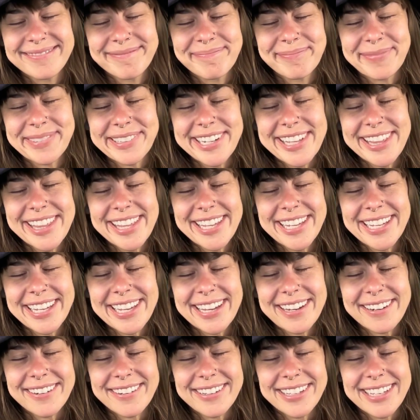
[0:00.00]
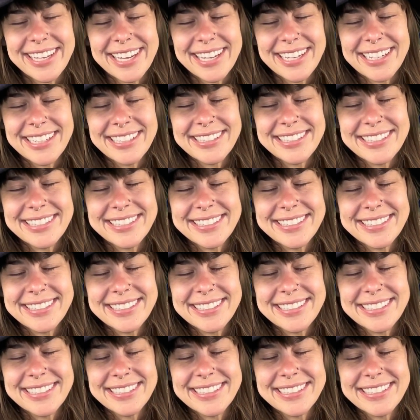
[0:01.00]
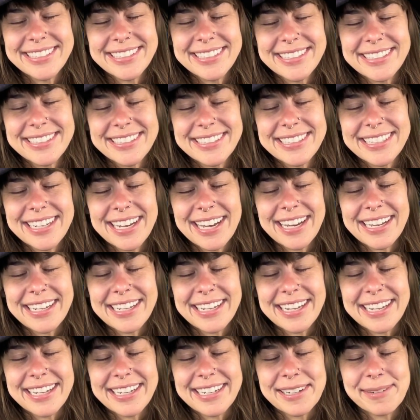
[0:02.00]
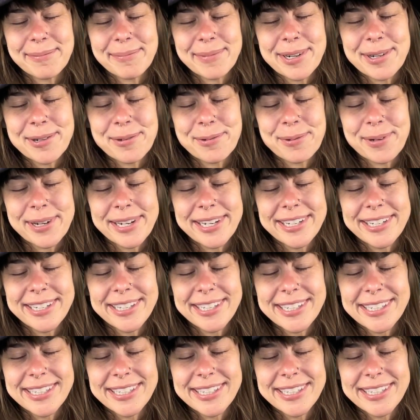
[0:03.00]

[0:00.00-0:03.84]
Breathing out, yes, I am aware.